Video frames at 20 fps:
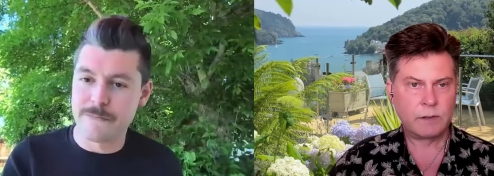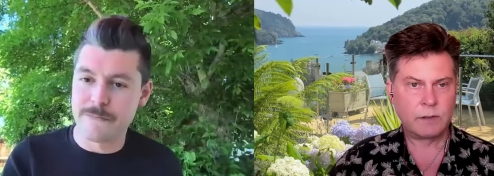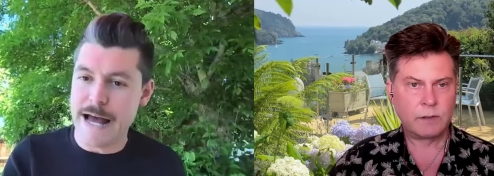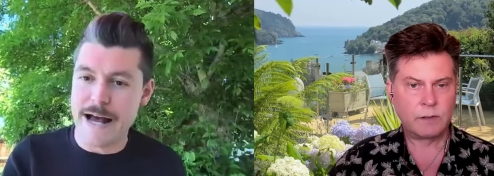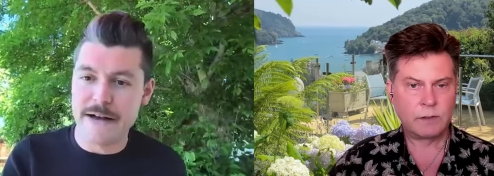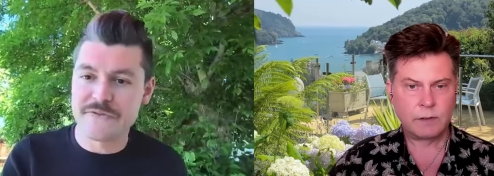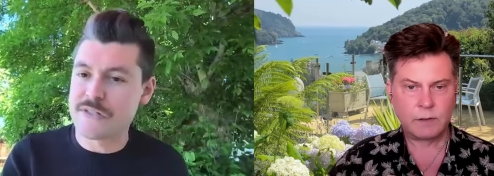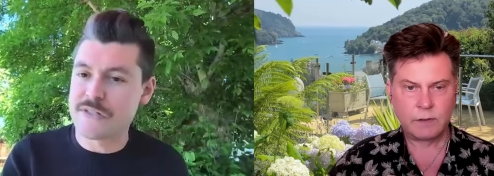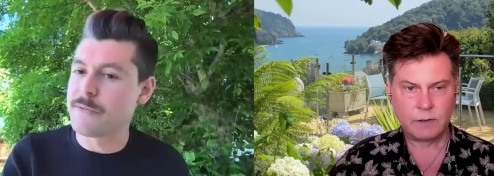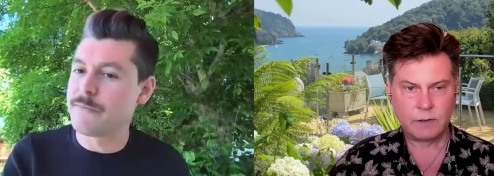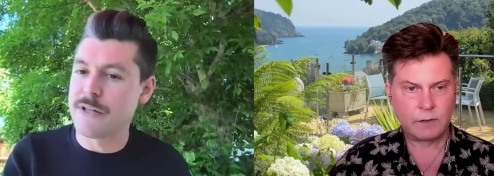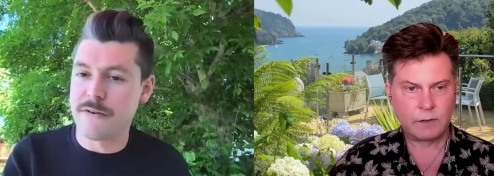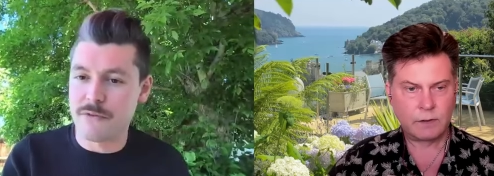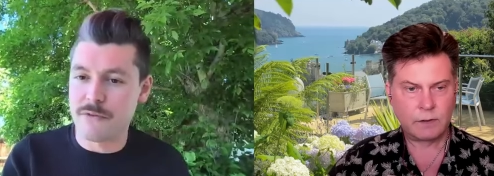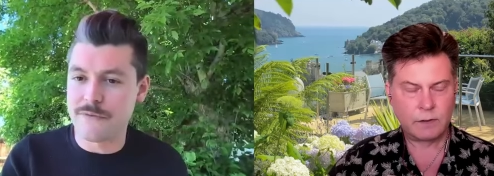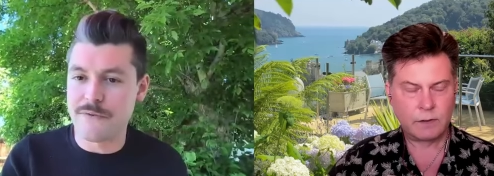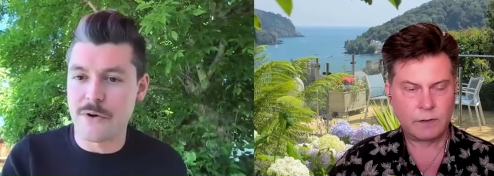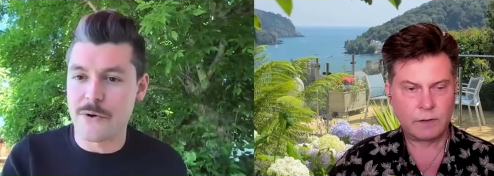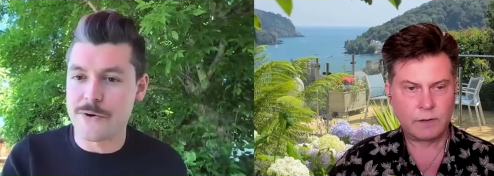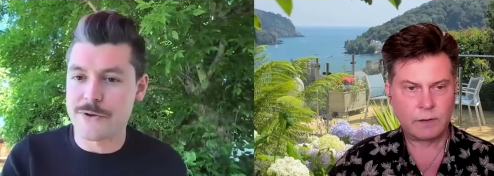Speaker 1: have some
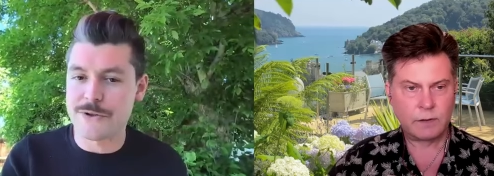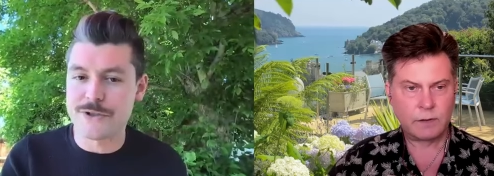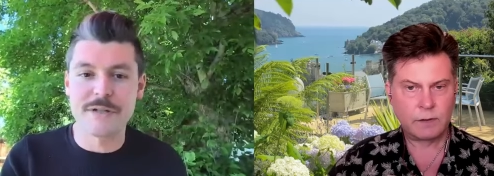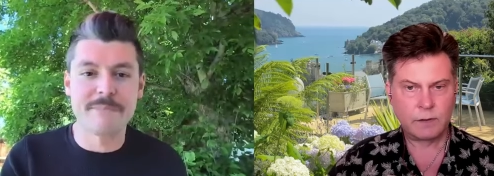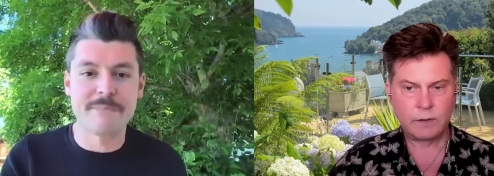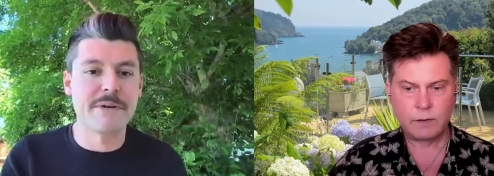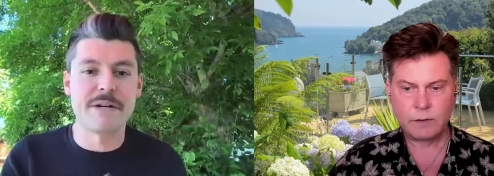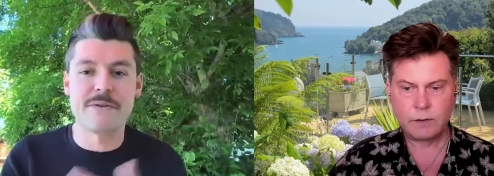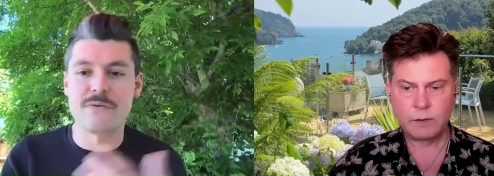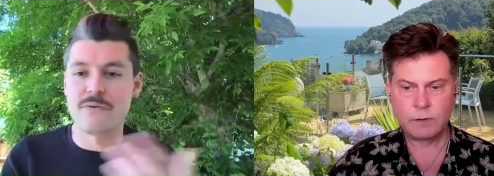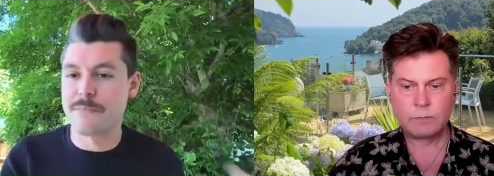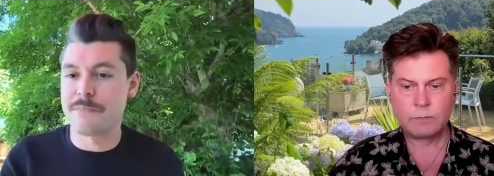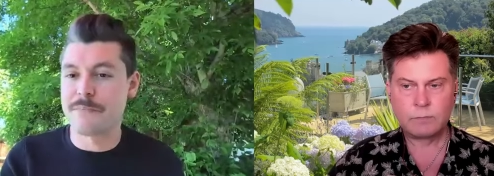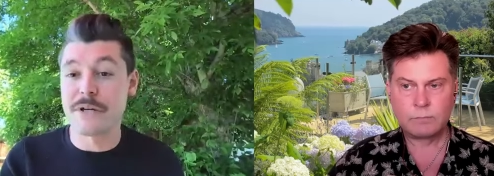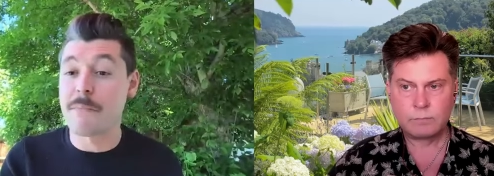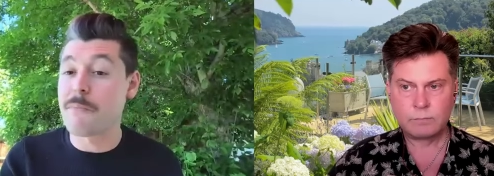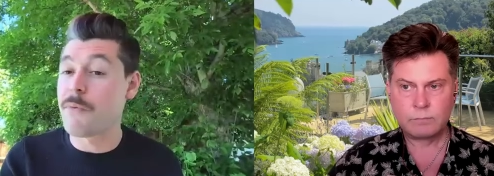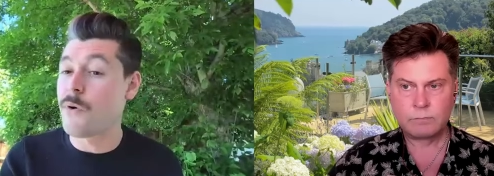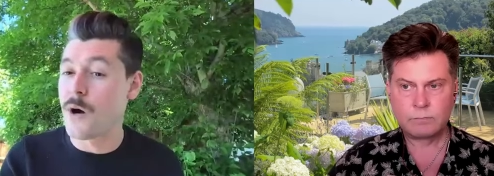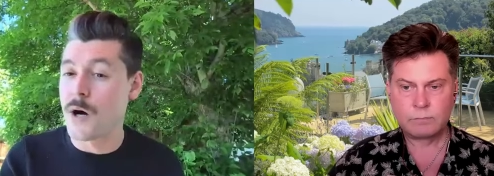level of ownership and or be
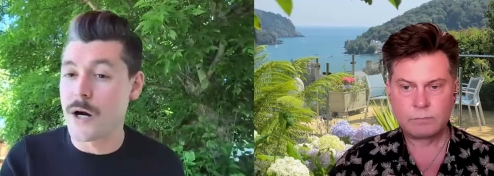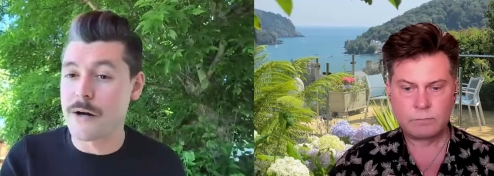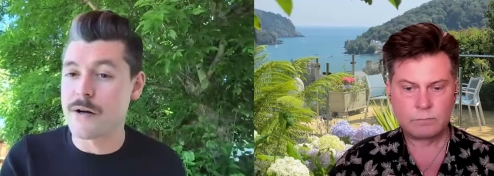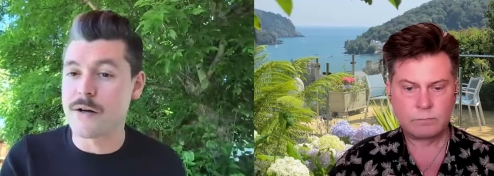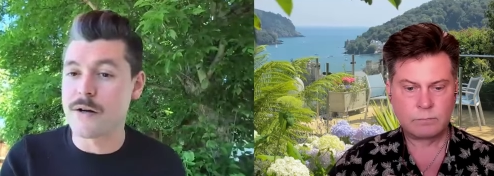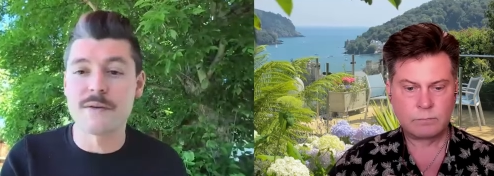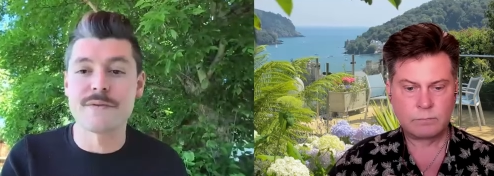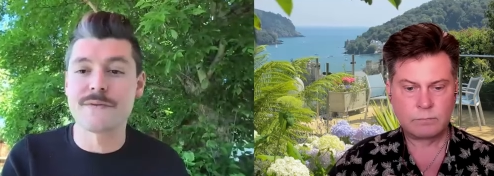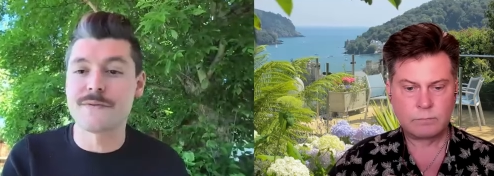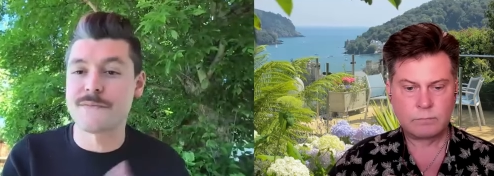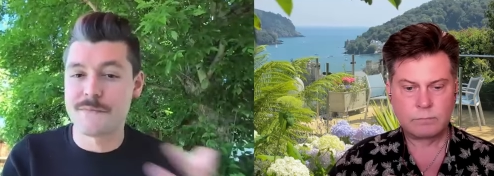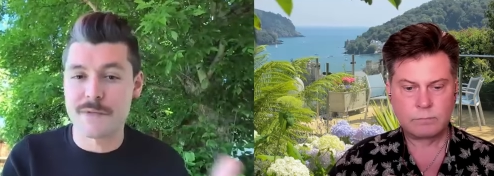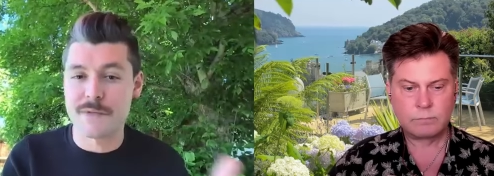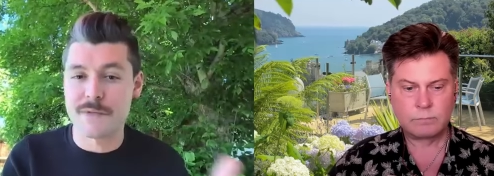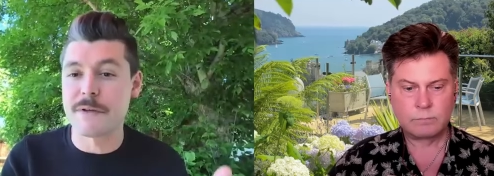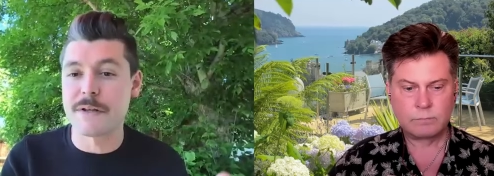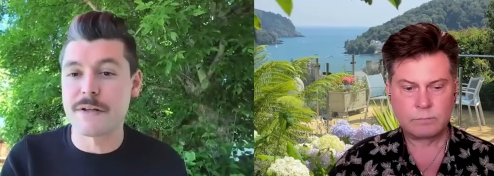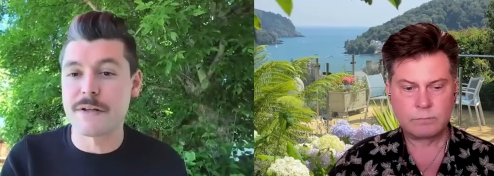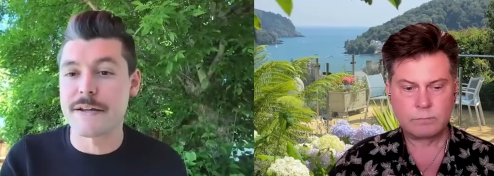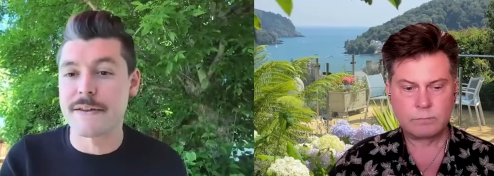a part of
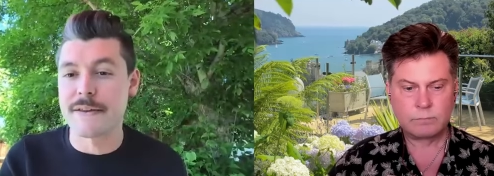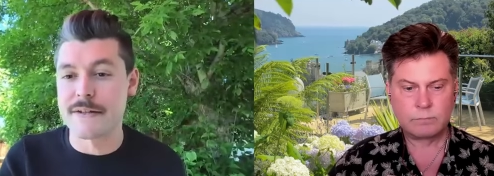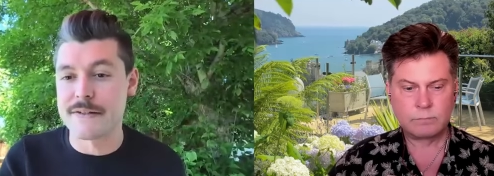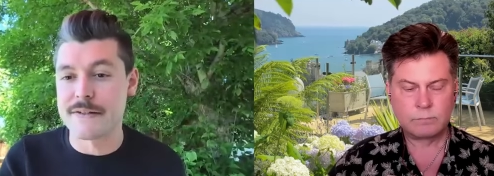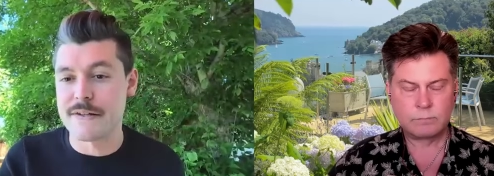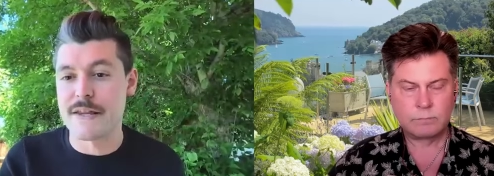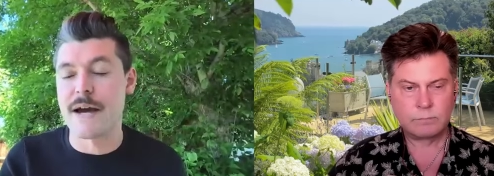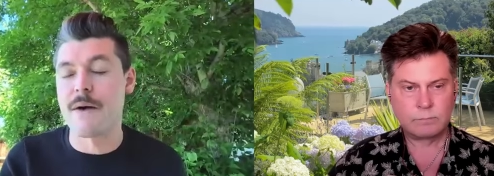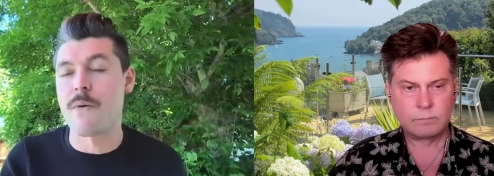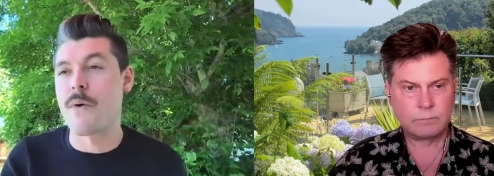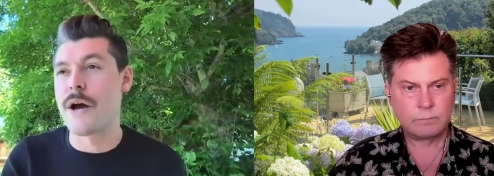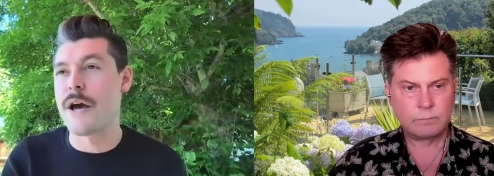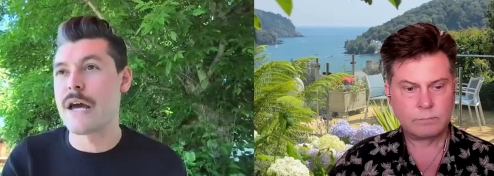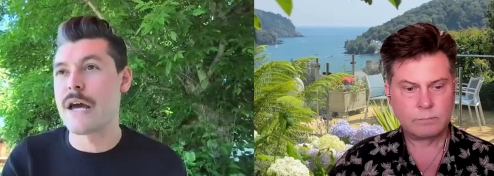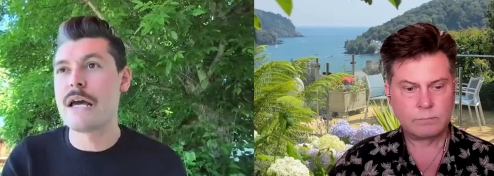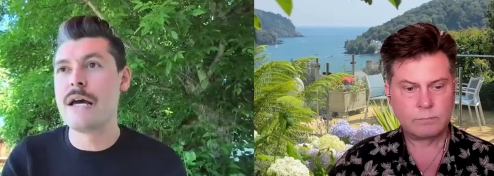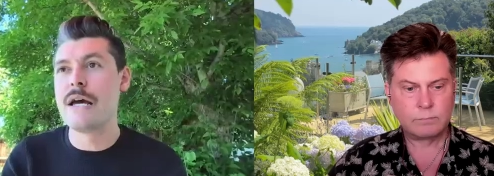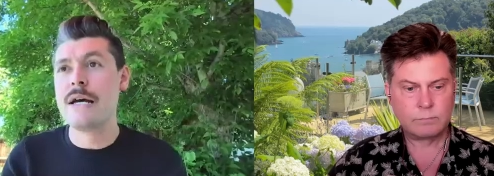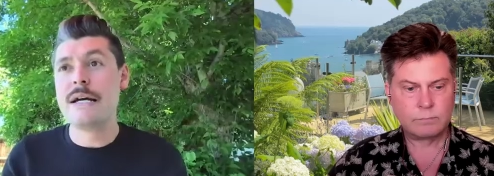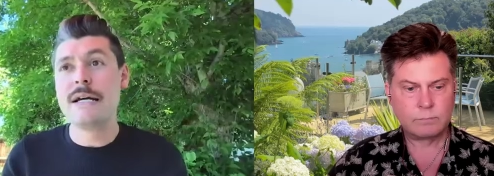something like this in that
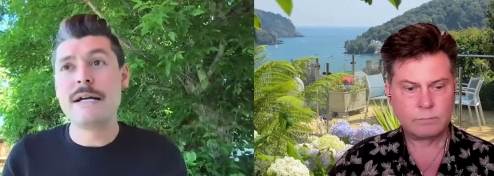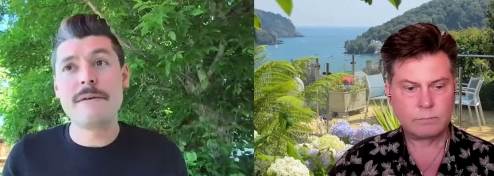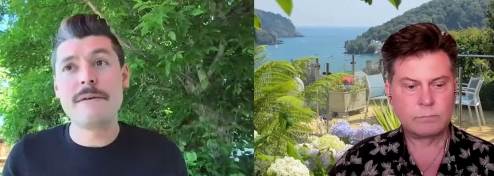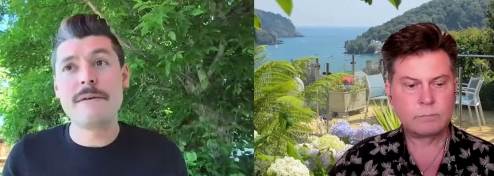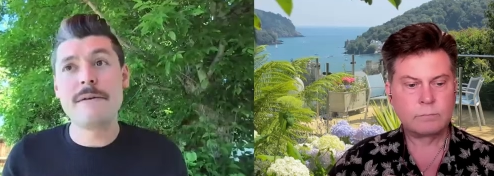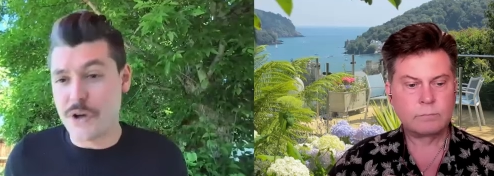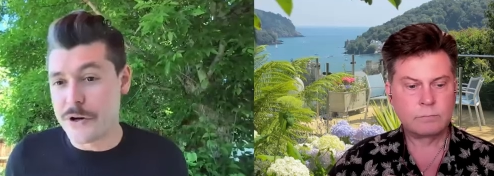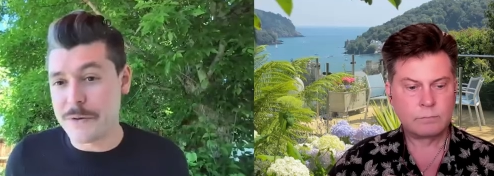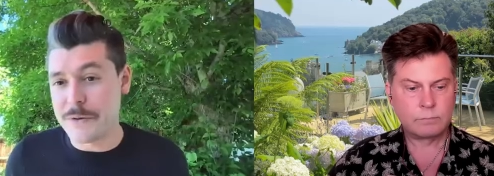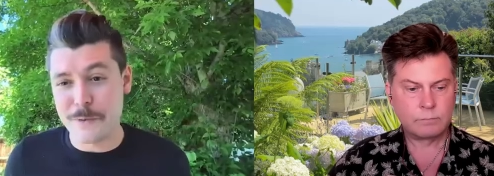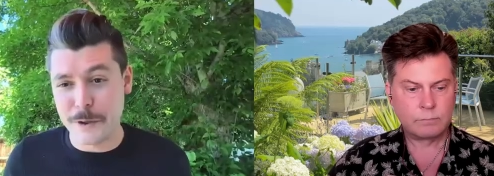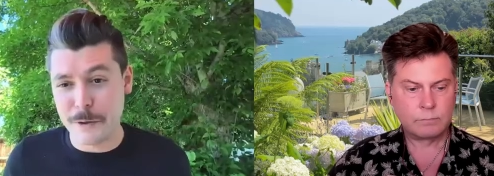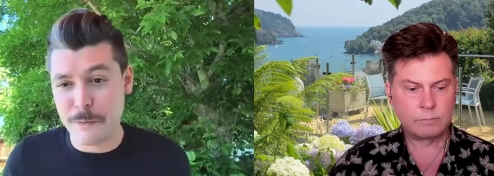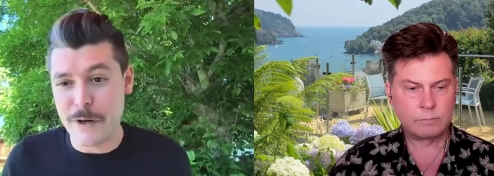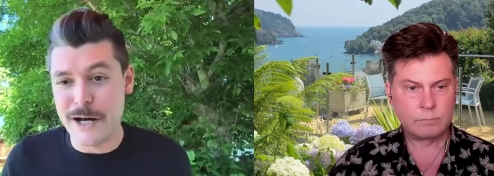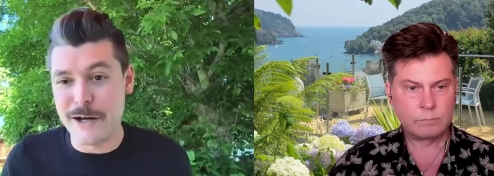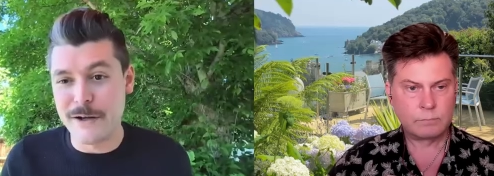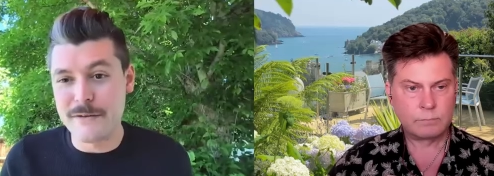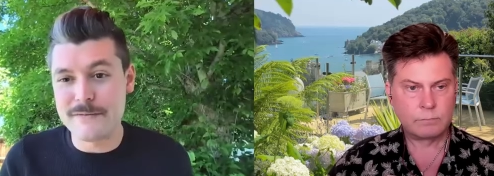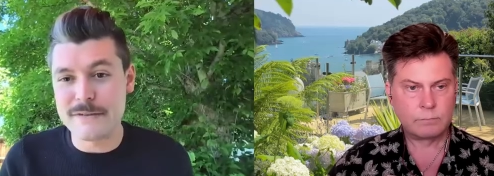way it's going pretty
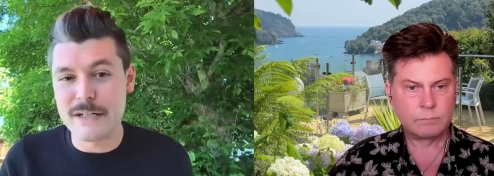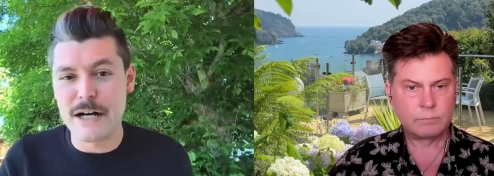well.